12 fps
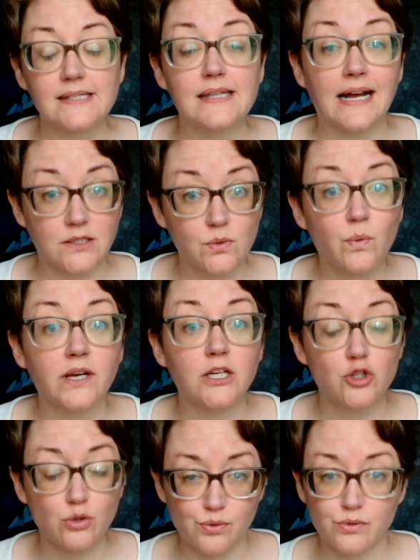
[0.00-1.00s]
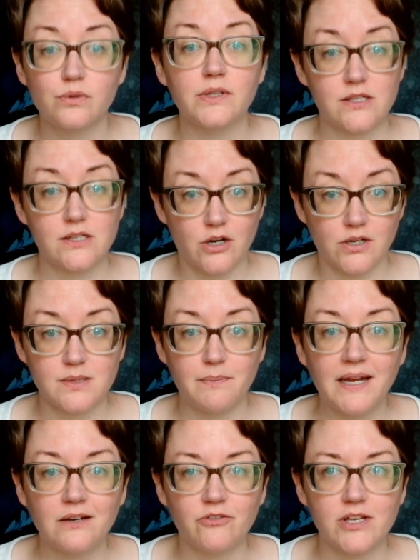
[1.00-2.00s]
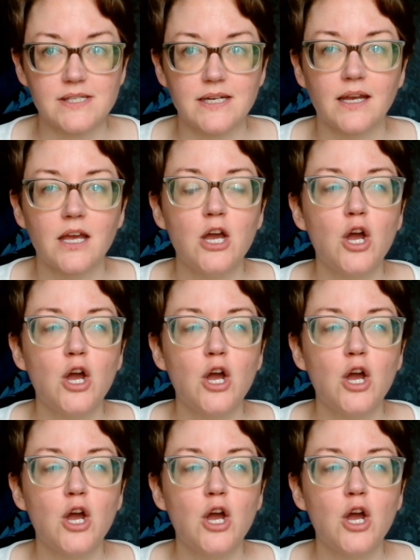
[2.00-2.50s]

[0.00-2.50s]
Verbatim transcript: that's when it truly starts manifesting